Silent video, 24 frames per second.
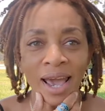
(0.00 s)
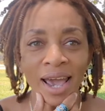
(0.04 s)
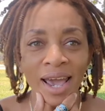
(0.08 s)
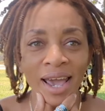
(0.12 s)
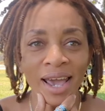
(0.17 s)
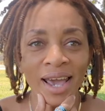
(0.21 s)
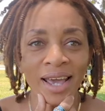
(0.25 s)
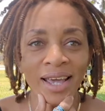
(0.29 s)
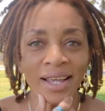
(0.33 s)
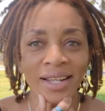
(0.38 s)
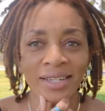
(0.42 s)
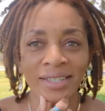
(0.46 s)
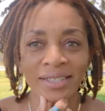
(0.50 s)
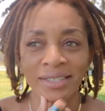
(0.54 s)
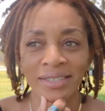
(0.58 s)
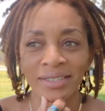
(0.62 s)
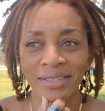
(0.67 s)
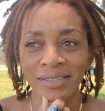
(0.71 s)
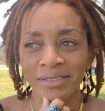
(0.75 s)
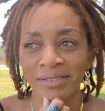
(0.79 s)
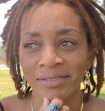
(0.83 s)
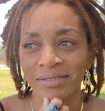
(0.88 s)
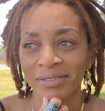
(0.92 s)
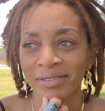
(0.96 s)
And
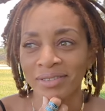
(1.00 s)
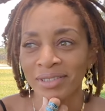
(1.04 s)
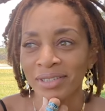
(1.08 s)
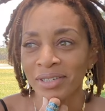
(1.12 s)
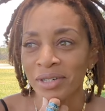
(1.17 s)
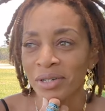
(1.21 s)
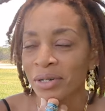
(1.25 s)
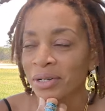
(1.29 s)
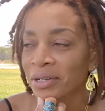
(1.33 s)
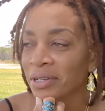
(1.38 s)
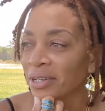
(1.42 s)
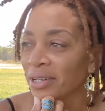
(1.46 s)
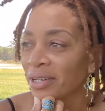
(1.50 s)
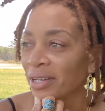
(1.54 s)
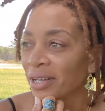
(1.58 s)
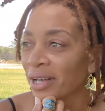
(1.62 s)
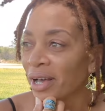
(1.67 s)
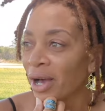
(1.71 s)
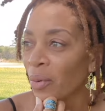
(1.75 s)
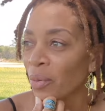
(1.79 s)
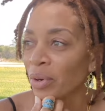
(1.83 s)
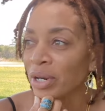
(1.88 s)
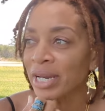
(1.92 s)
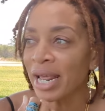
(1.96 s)

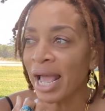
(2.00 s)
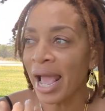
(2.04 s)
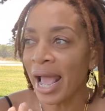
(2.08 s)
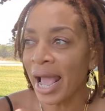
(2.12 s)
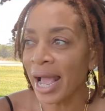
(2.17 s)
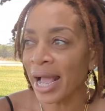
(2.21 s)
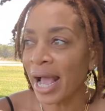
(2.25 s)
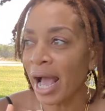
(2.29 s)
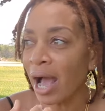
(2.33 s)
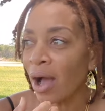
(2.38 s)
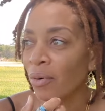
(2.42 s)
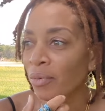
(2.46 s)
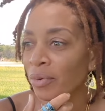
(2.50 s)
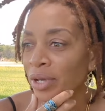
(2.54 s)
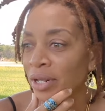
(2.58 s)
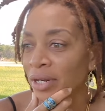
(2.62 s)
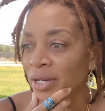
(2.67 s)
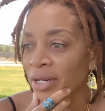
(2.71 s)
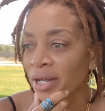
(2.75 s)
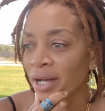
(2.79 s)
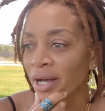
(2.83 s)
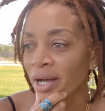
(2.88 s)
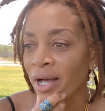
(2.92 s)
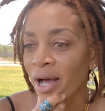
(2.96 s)
I went to hang out
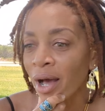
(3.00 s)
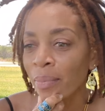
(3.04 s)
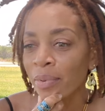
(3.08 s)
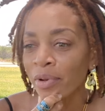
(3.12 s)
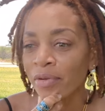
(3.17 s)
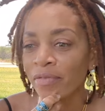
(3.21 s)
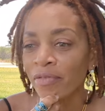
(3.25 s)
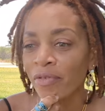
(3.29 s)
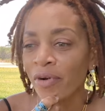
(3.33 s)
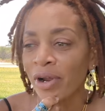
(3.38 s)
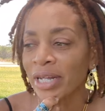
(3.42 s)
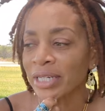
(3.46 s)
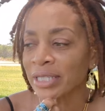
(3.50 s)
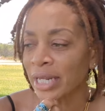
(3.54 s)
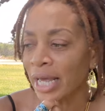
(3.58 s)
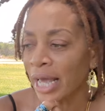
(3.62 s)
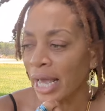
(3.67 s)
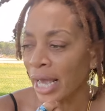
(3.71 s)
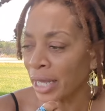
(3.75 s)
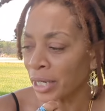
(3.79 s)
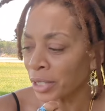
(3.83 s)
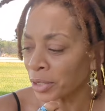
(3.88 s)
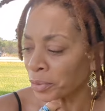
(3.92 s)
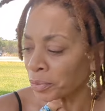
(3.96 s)
with a couple of friends
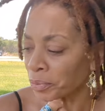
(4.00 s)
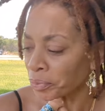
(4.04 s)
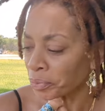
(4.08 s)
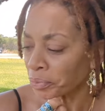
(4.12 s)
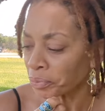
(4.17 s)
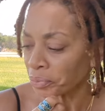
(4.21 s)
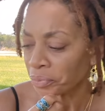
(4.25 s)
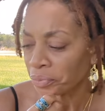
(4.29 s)
and